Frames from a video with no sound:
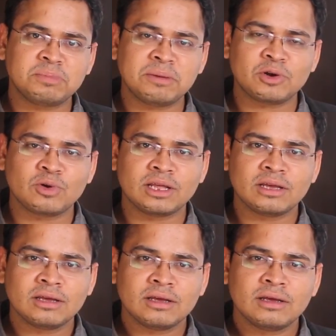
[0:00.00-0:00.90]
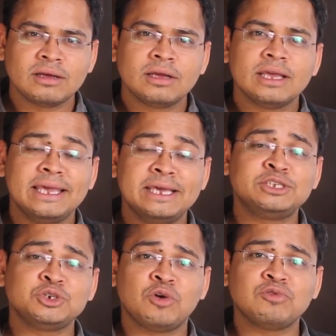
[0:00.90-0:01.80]
paper only.
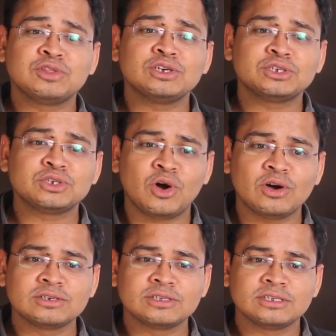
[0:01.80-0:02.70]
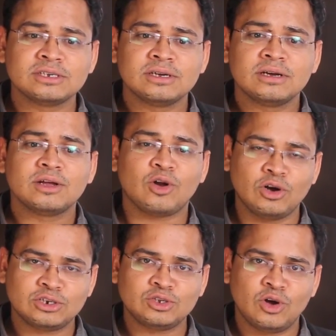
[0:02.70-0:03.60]
Each of the songs,
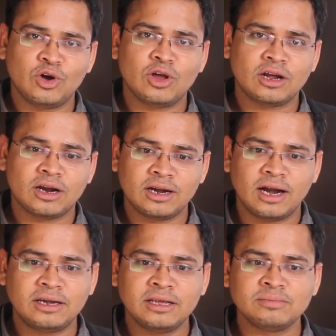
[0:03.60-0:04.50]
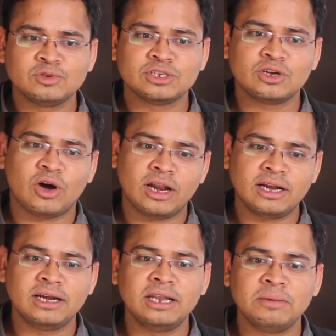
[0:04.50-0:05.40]
rock song or a Carnatic music or an
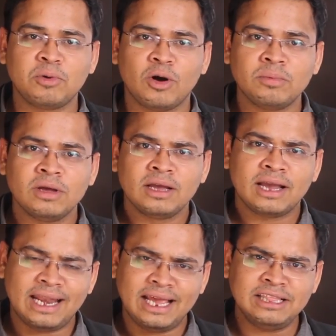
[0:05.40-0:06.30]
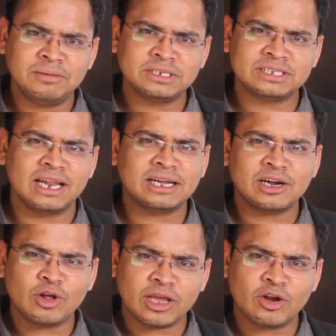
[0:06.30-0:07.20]
indie pop, can either be selected
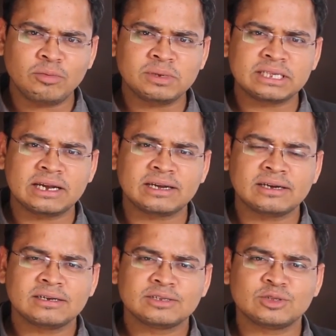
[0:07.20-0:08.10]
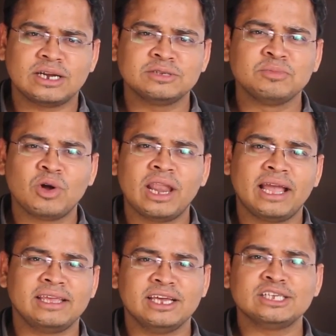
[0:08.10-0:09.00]
or cannot be selected. So that is more like
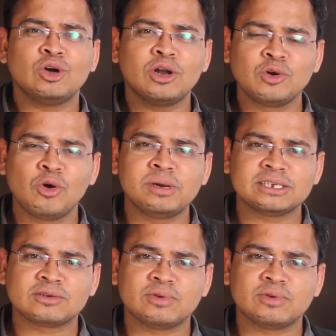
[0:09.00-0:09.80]
a yes or a no based